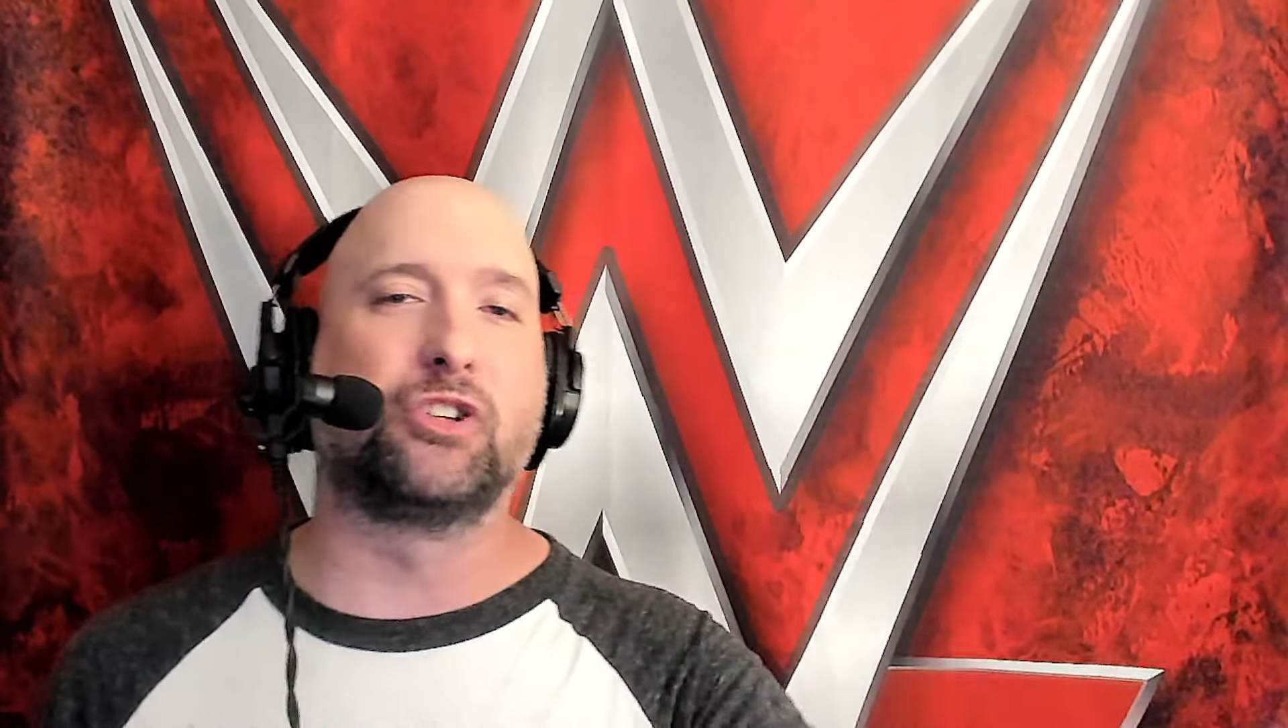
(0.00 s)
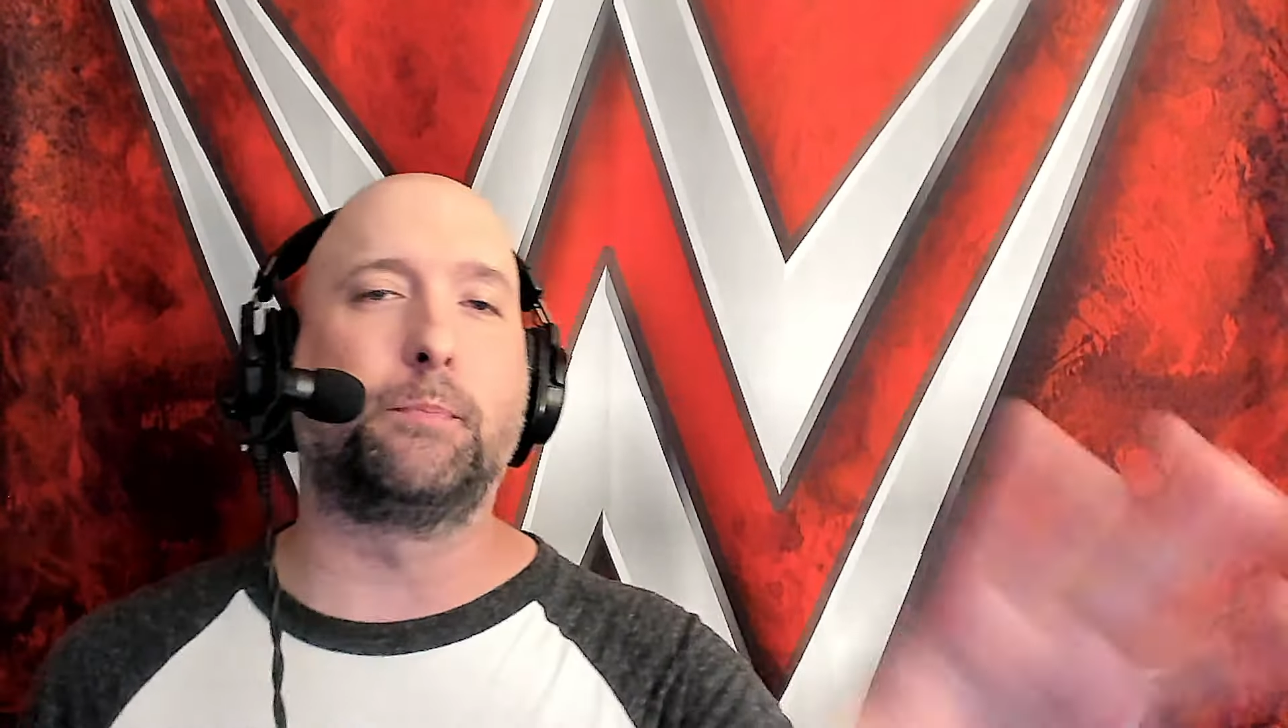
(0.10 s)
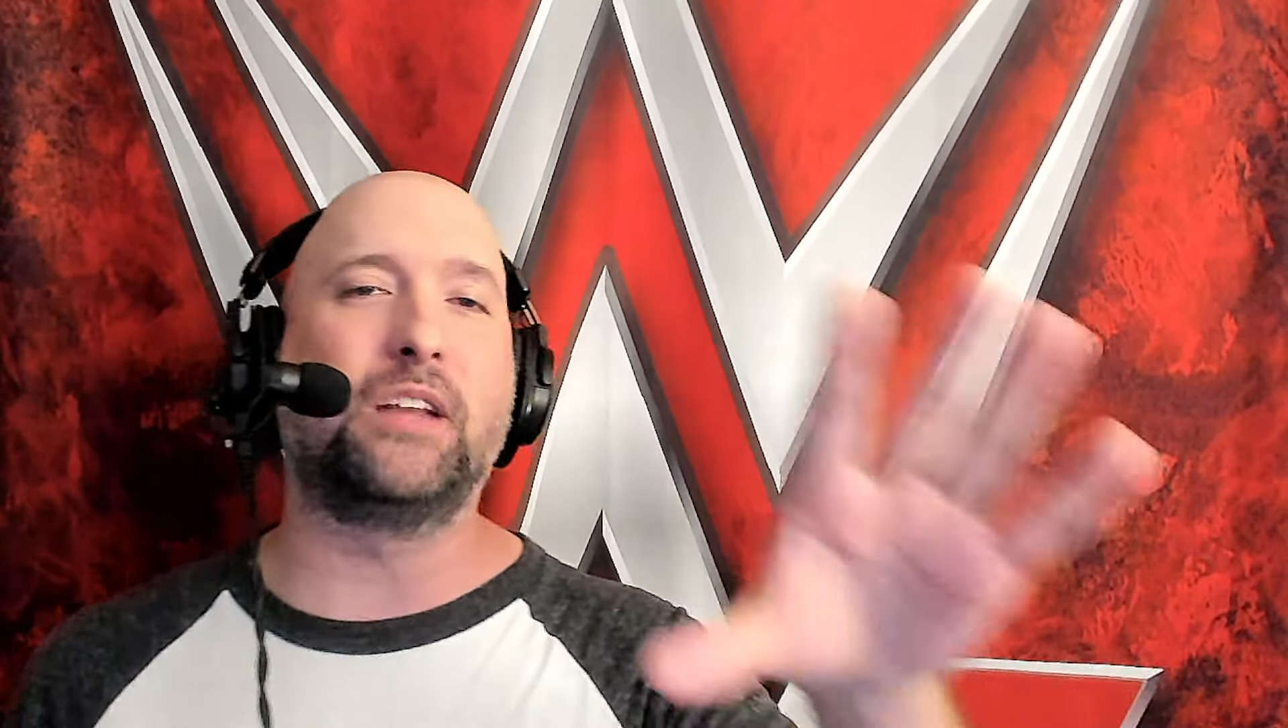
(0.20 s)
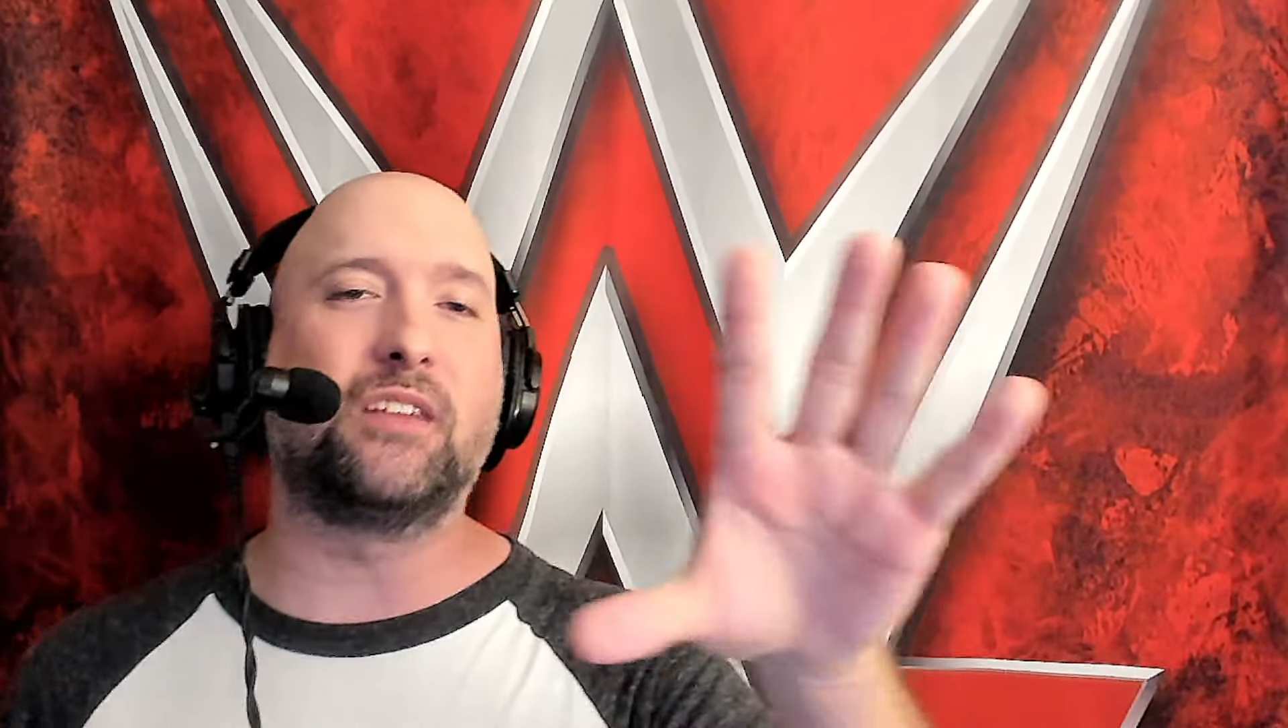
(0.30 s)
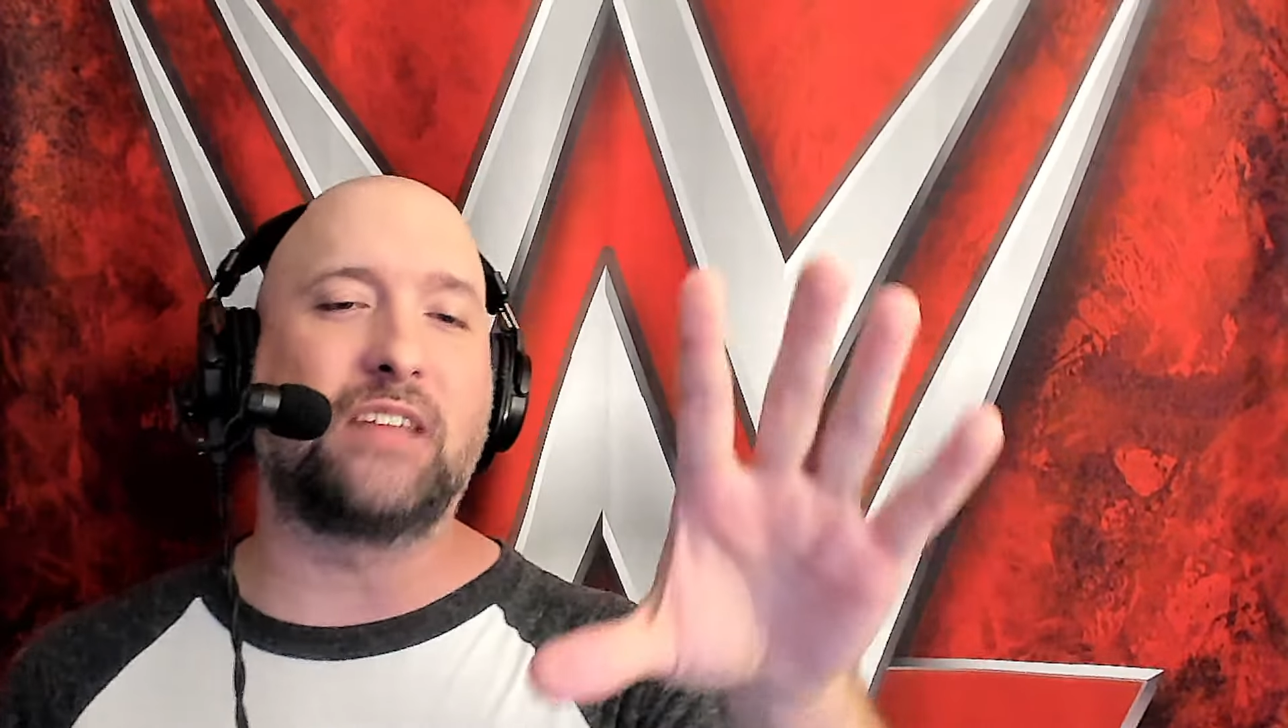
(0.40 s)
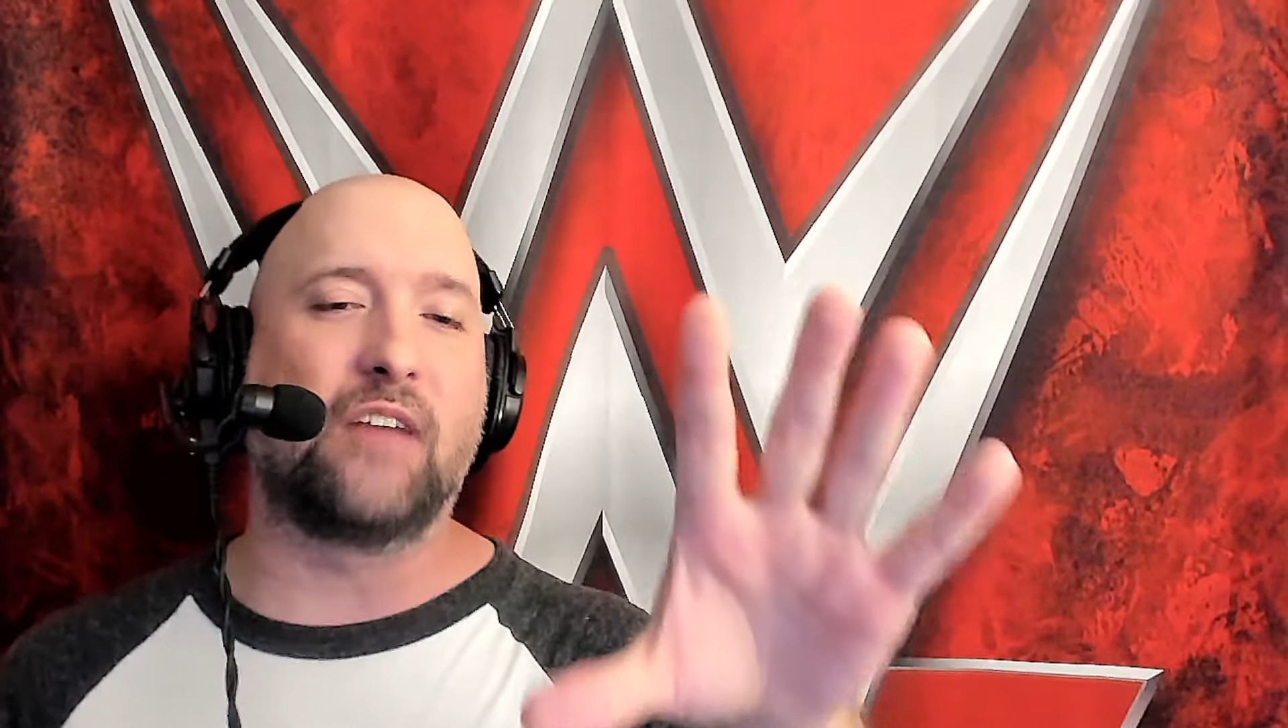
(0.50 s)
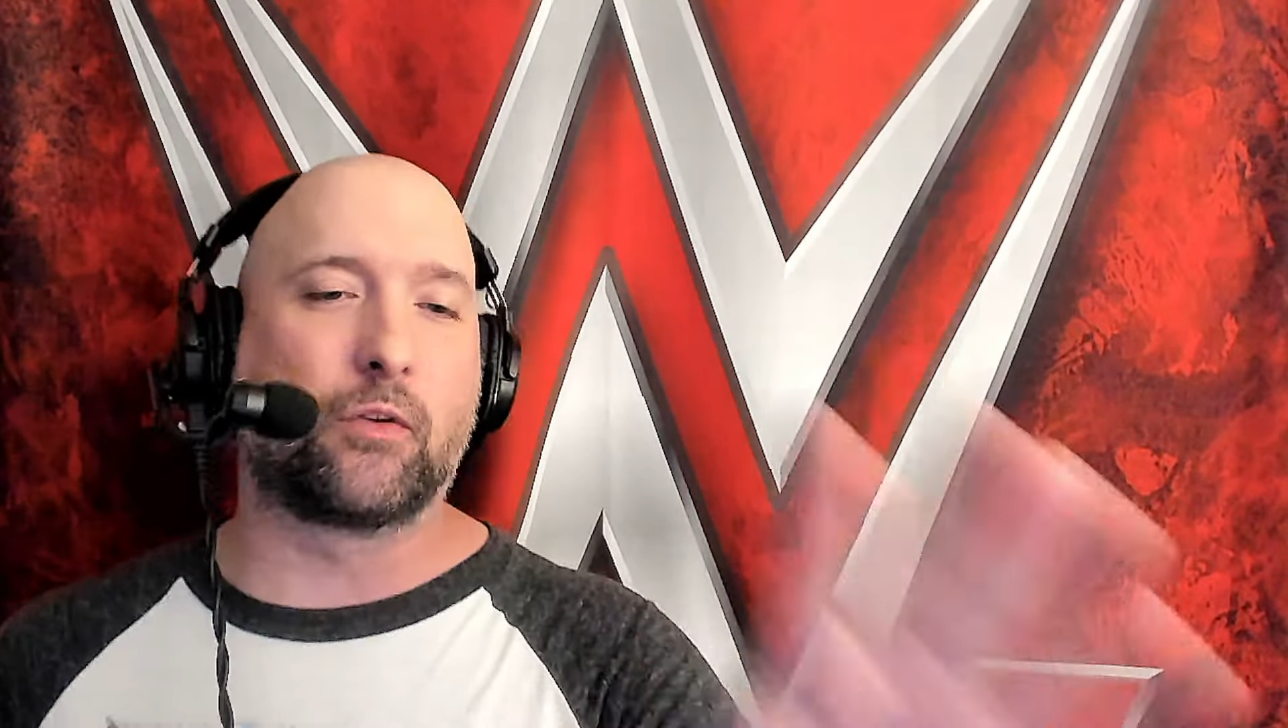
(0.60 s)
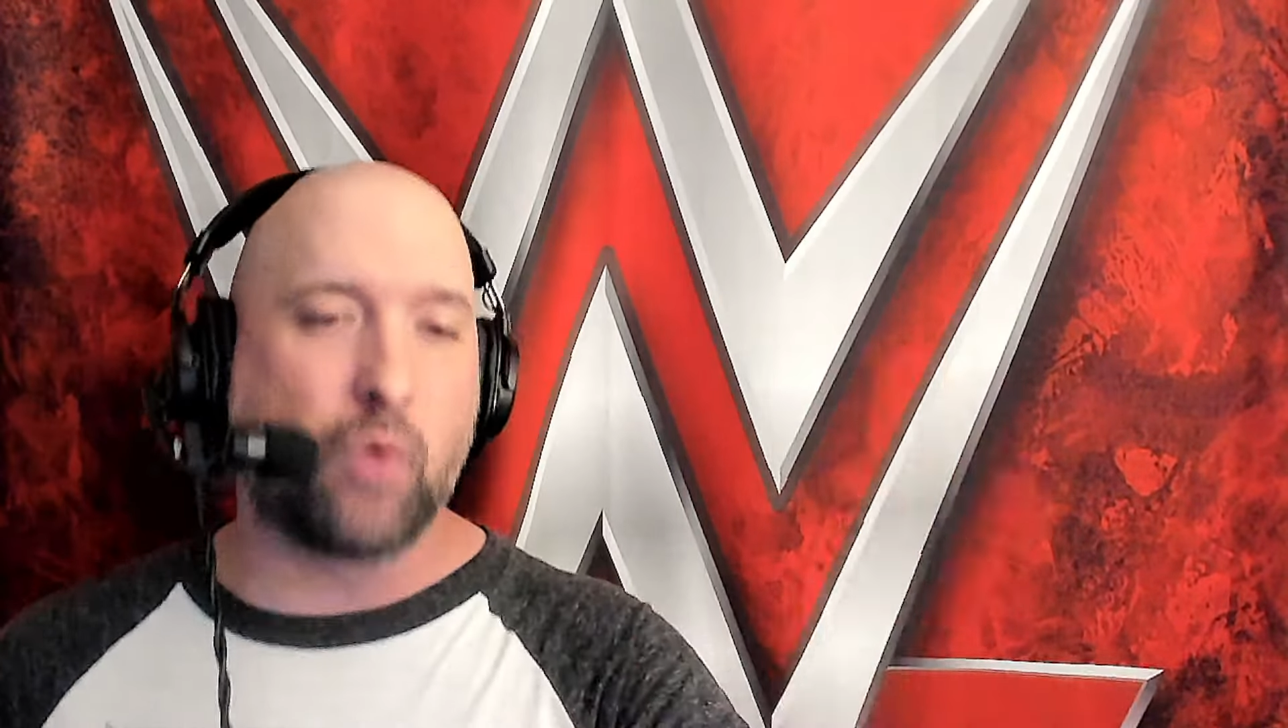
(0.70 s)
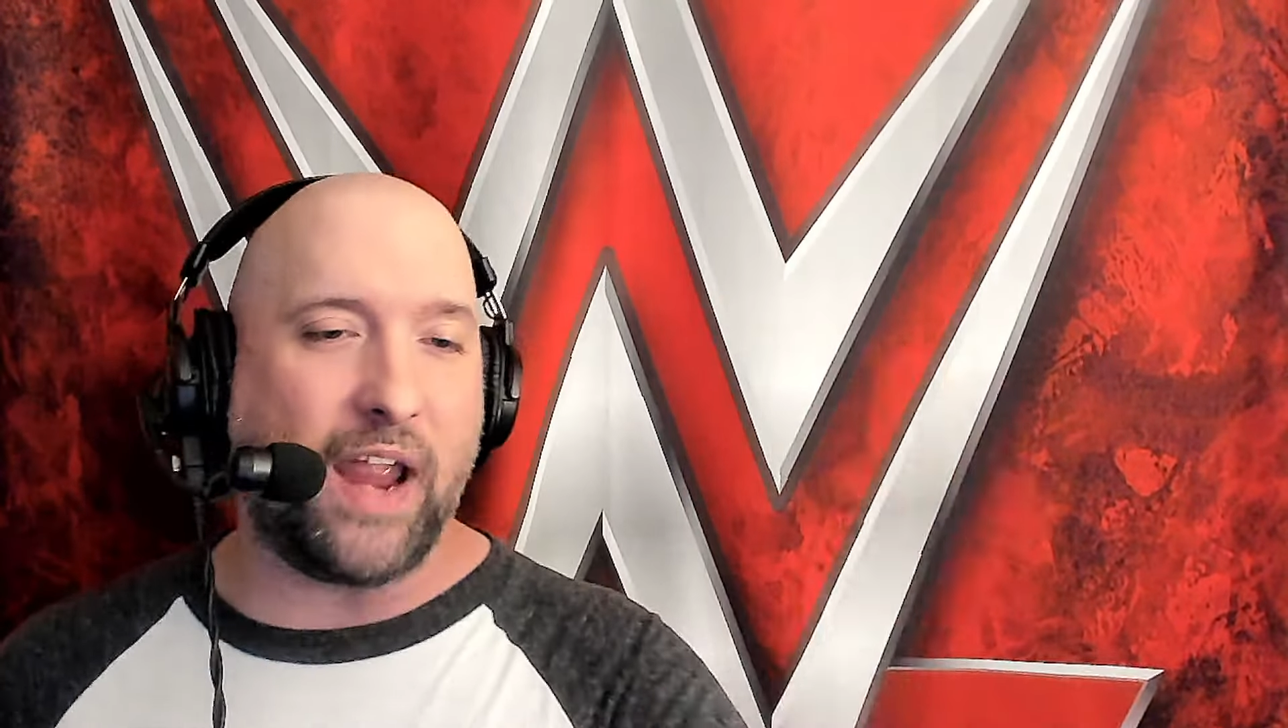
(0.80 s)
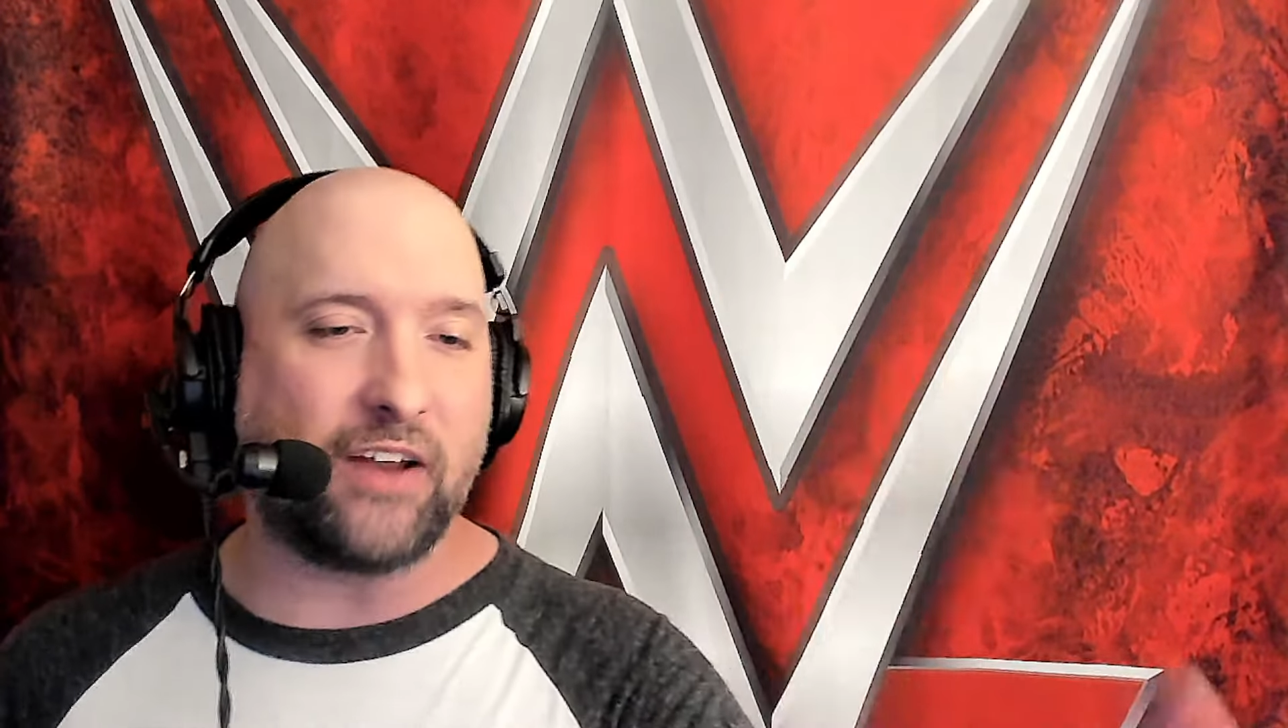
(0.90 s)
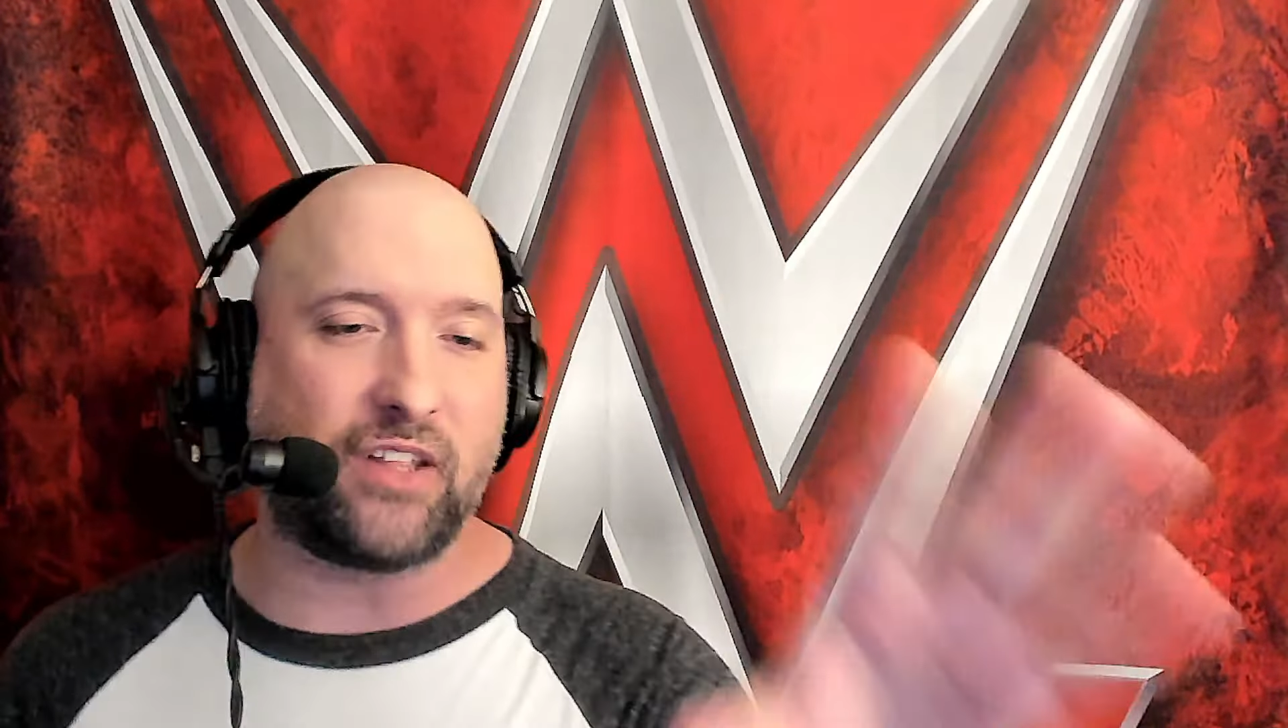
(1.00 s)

pieces have arranged